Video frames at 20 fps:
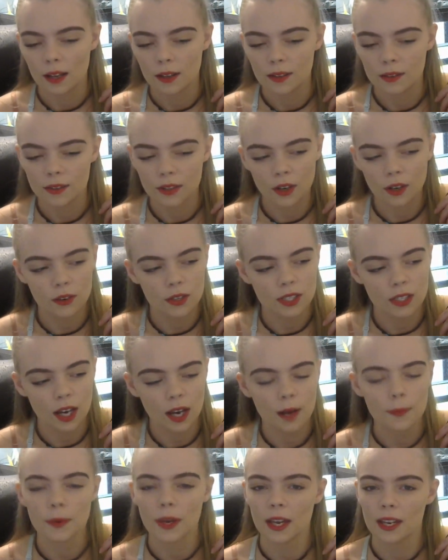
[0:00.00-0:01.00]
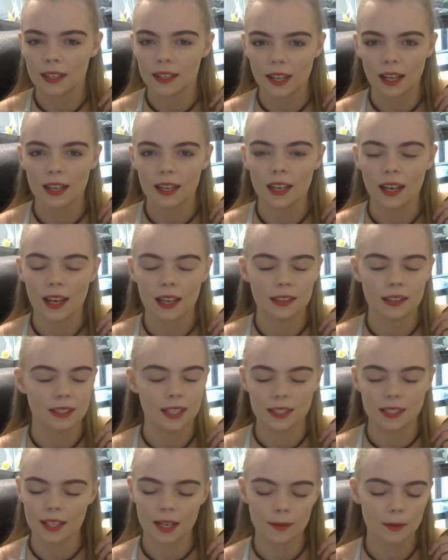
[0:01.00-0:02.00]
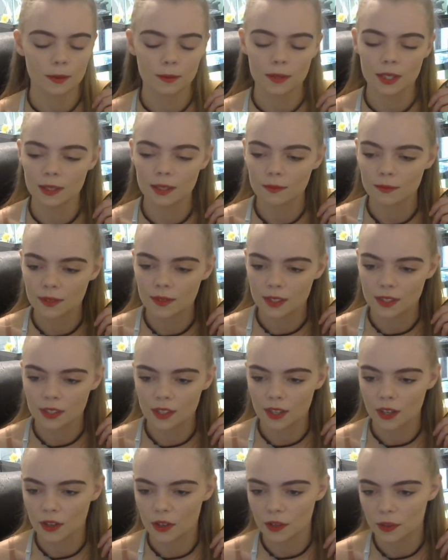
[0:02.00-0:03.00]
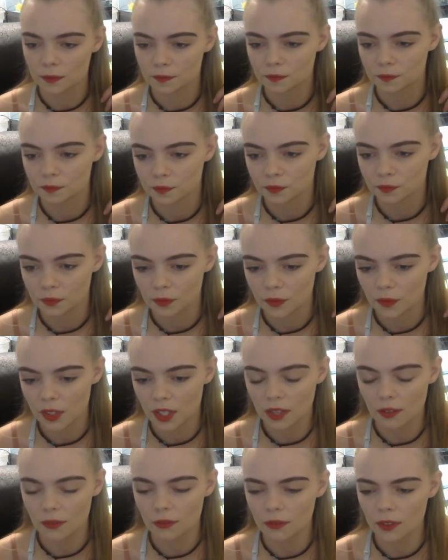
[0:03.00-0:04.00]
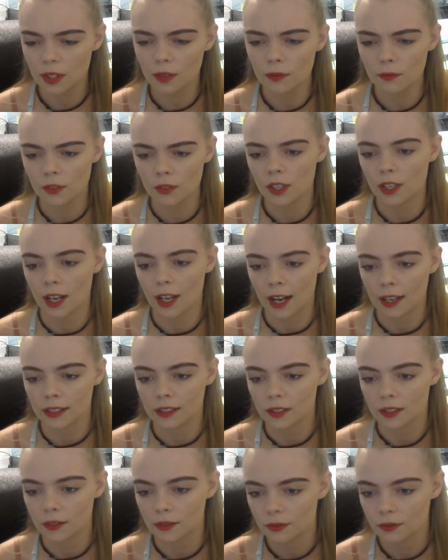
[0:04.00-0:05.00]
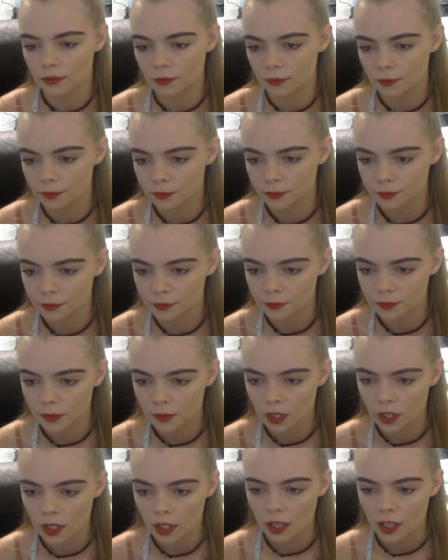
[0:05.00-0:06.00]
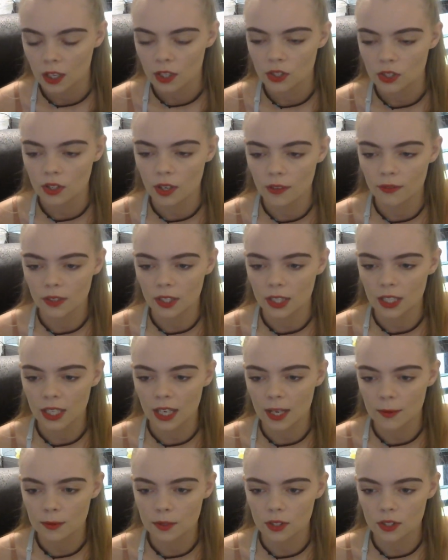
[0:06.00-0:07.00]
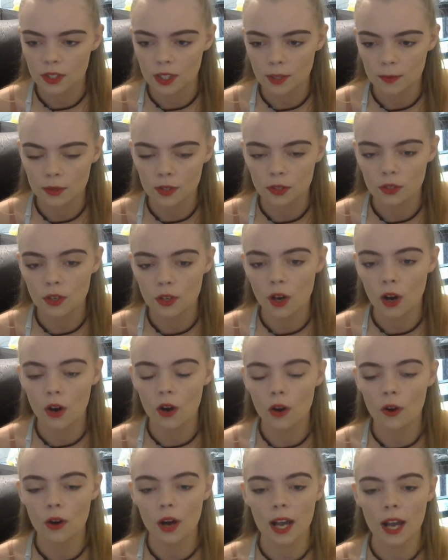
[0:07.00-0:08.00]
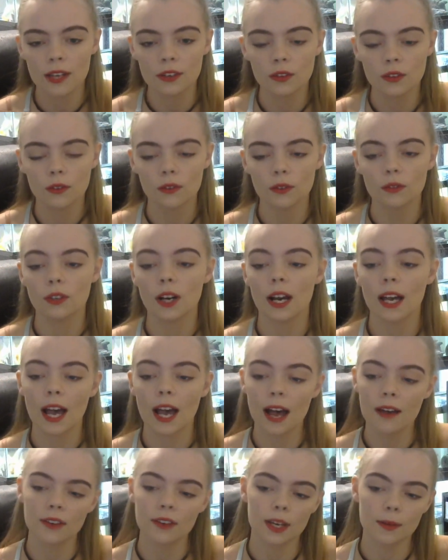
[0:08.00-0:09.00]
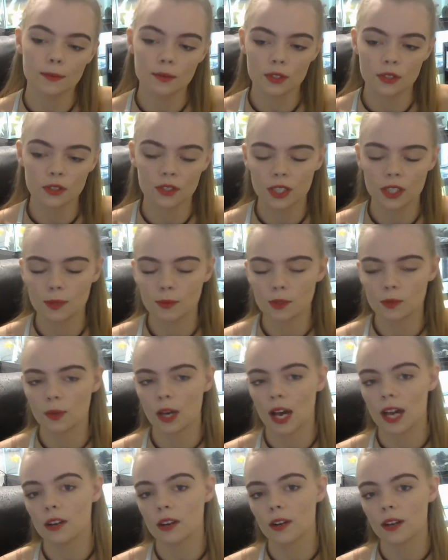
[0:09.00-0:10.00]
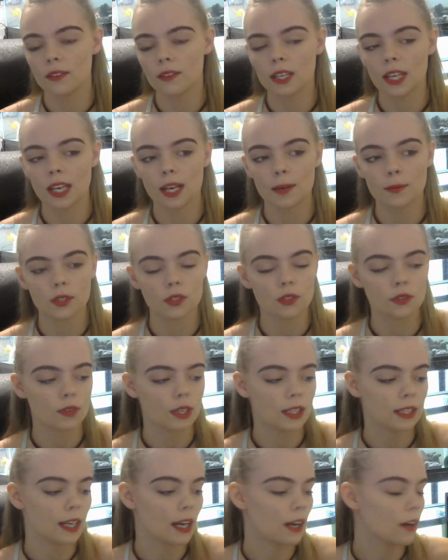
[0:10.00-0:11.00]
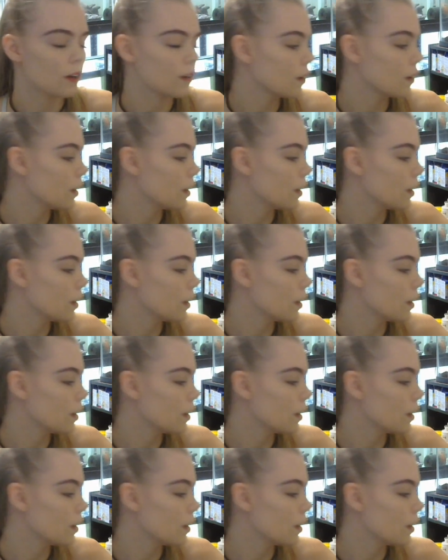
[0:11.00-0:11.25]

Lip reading: They're always up at night, at daytime I mean. So they're very active. Do you have any hamster tips? No, I don't. Well, I have hamster tips, but I don't have any hamsters right now.